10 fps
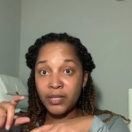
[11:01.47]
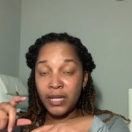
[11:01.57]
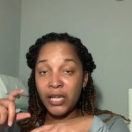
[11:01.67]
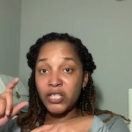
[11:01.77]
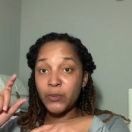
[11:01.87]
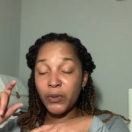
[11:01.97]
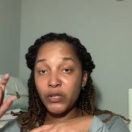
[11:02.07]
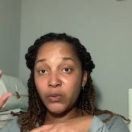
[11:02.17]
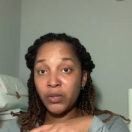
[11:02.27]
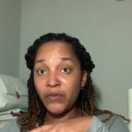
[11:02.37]
say spring
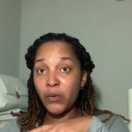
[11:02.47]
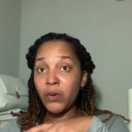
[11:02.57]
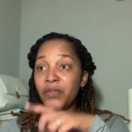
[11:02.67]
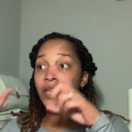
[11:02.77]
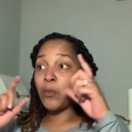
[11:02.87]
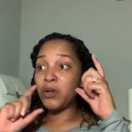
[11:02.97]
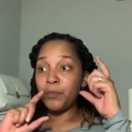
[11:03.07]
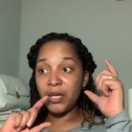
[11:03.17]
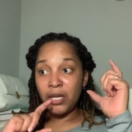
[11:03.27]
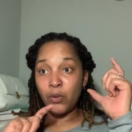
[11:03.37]
24, that would
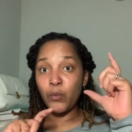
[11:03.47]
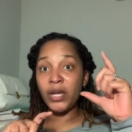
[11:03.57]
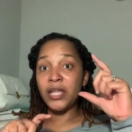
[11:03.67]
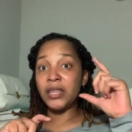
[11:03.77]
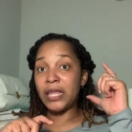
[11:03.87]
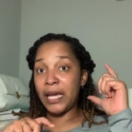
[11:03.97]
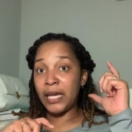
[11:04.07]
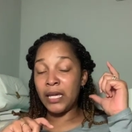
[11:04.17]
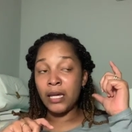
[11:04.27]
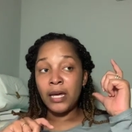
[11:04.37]
be when
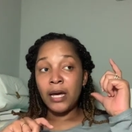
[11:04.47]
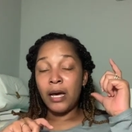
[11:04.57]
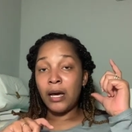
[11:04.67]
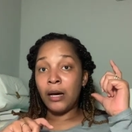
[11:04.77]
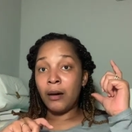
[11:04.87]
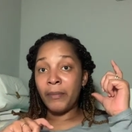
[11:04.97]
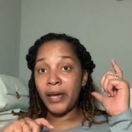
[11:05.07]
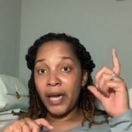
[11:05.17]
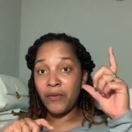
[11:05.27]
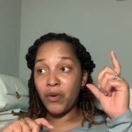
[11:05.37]
they um,
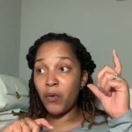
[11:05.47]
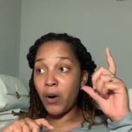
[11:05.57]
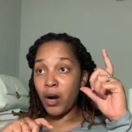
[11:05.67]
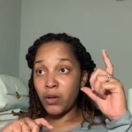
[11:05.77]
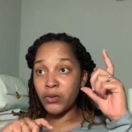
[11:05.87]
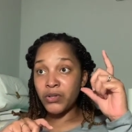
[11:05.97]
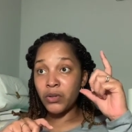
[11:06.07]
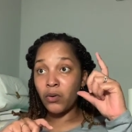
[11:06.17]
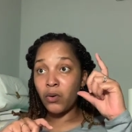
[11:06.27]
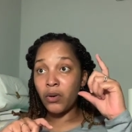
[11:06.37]
have crossed
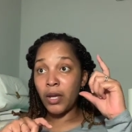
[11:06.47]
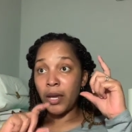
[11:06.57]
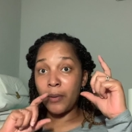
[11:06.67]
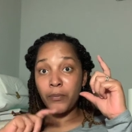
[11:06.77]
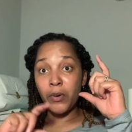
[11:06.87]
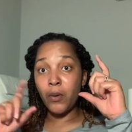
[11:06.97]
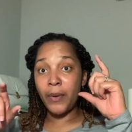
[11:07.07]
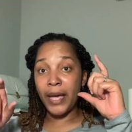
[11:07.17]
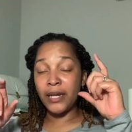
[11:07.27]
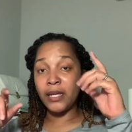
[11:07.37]
and
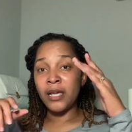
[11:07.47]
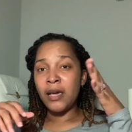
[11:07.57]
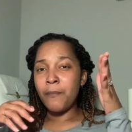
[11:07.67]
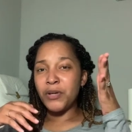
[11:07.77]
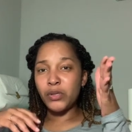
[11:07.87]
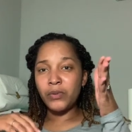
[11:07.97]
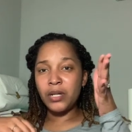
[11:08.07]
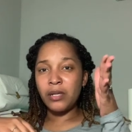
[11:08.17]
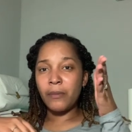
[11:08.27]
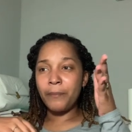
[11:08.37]
probated
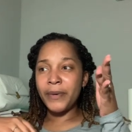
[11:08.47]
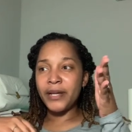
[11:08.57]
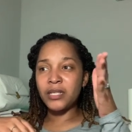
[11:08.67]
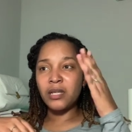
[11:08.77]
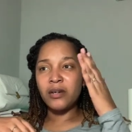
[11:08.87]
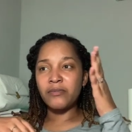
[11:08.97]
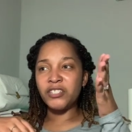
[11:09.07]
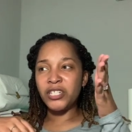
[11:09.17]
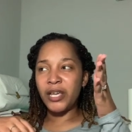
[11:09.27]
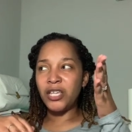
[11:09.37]
between the months of
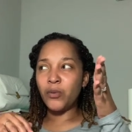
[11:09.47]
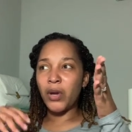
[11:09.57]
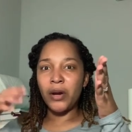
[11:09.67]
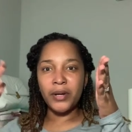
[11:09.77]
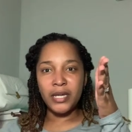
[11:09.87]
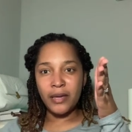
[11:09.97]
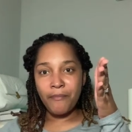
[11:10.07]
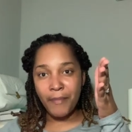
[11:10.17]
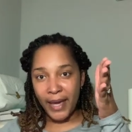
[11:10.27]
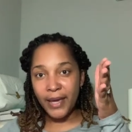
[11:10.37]
January
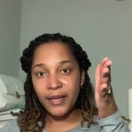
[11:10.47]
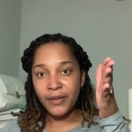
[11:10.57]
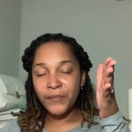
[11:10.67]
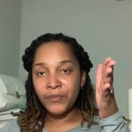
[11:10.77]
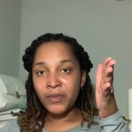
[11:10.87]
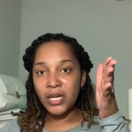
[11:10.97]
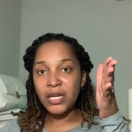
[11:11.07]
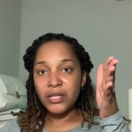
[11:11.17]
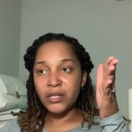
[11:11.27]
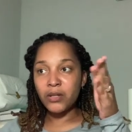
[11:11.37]
and May
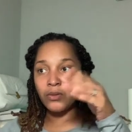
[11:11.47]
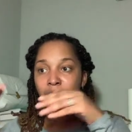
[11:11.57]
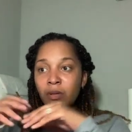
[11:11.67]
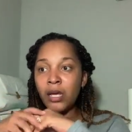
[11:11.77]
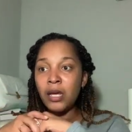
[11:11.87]
in school.